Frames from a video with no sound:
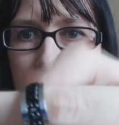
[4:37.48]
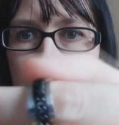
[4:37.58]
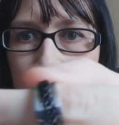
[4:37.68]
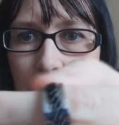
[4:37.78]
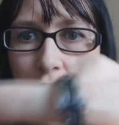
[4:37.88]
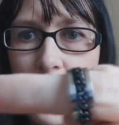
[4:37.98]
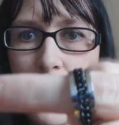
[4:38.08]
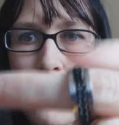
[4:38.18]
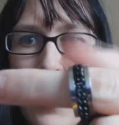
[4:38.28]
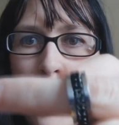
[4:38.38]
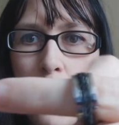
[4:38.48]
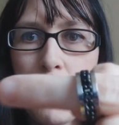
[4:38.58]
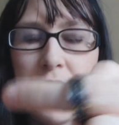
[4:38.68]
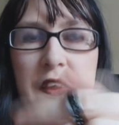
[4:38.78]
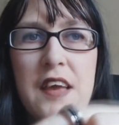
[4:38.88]
in for you,
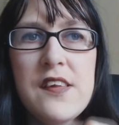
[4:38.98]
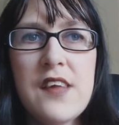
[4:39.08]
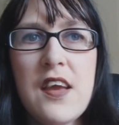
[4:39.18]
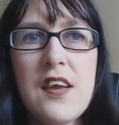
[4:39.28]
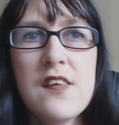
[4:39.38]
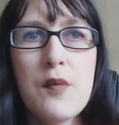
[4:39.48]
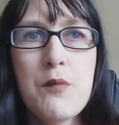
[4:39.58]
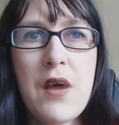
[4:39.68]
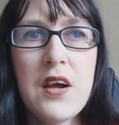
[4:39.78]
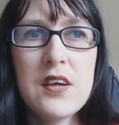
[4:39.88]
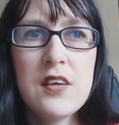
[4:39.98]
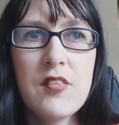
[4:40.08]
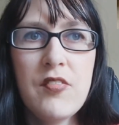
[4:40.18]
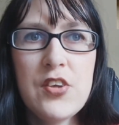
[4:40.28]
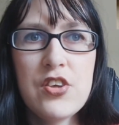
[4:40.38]
but this is my
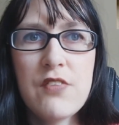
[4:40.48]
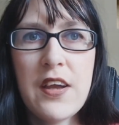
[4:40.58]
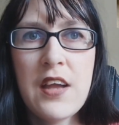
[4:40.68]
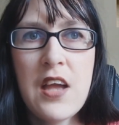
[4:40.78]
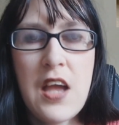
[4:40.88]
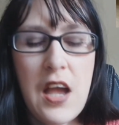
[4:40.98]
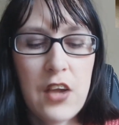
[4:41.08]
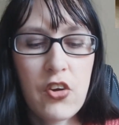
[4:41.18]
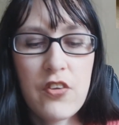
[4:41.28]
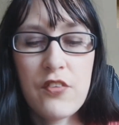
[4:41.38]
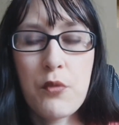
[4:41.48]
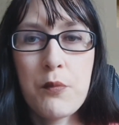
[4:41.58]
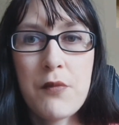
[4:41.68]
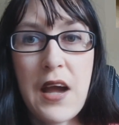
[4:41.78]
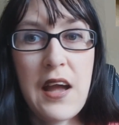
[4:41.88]
fidget ring. I got this
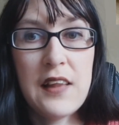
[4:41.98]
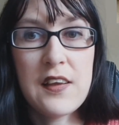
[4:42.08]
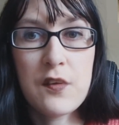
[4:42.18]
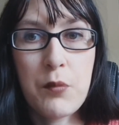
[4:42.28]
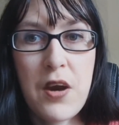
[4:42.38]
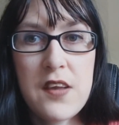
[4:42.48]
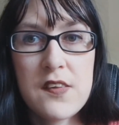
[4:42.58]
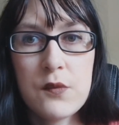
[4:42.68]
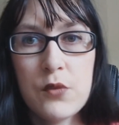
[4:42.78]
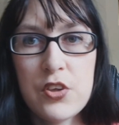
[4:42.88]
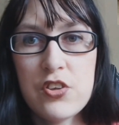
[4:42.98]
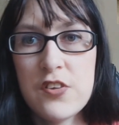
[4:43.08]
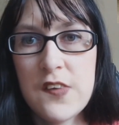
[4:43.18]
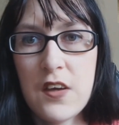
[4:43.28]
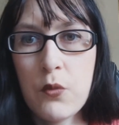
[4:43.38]
from AliExpress, which
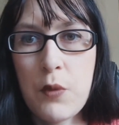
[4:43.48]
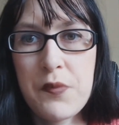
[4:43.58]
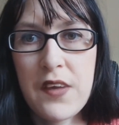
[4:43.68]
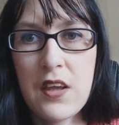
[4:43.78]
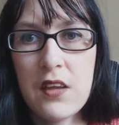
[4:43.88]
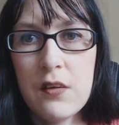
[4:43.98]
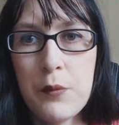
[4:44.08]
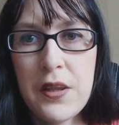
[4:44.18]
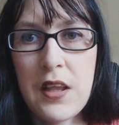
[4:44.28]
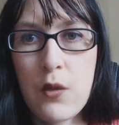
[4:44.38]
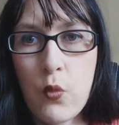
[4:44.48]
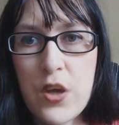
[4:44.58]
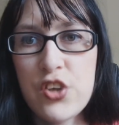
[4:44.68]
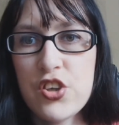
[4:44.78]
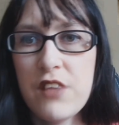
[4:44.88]
is a website a little bit like
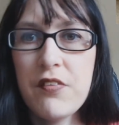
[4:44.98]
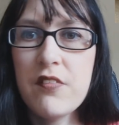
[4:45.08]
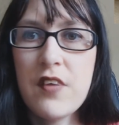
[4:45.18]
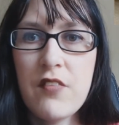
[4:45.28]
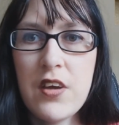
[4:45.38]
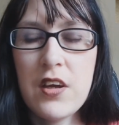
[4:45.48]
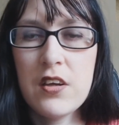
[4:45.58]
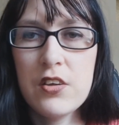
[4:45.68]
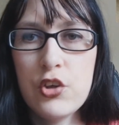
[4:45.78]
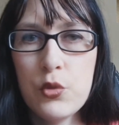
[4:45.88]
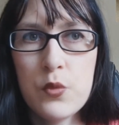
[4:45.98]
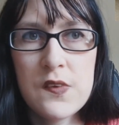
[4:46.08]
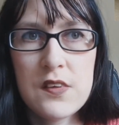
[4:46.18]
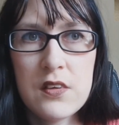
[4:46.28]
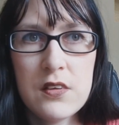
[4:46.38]
Wish if you've never
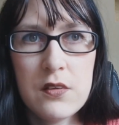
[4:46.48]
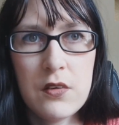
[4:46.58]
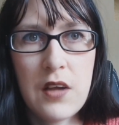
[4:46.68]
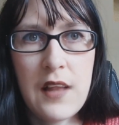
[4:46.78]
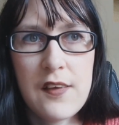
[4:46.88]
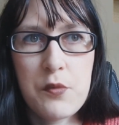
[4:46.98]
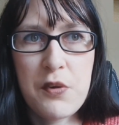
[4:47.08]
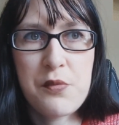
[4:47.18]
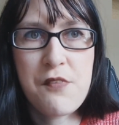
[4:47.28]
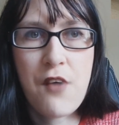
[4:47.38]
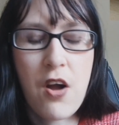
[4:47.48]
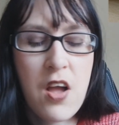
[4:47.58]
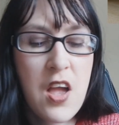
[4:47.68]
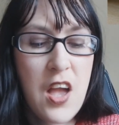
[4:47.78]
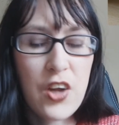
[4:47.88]
used AliExpress before.
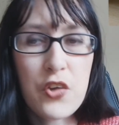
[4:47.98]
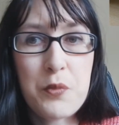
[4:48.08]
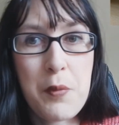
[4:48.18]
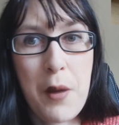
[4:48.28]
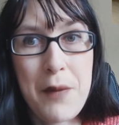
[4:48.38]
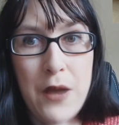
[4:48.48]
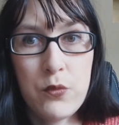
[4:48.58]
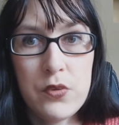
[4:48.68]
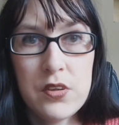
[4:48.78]
It cost me about £1.